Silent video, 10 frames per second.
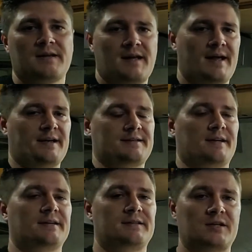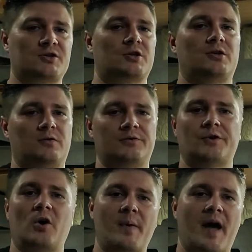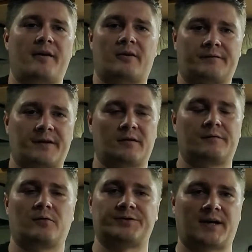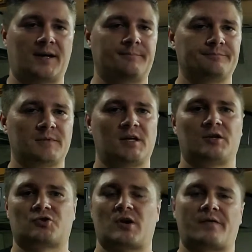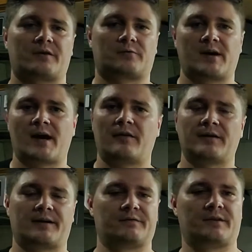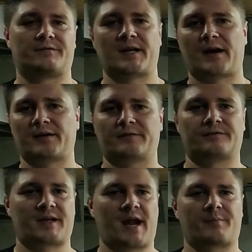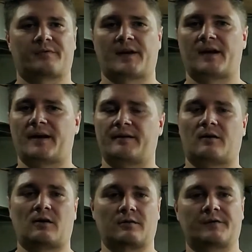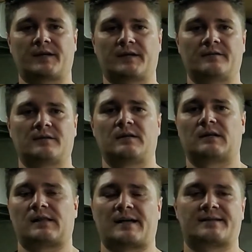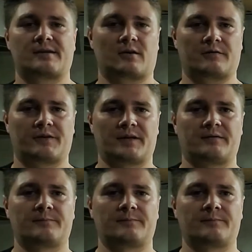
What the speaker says: as a digital nomad RVer full-time, traveling around. I've lived out of camper van, RV, Class C RV,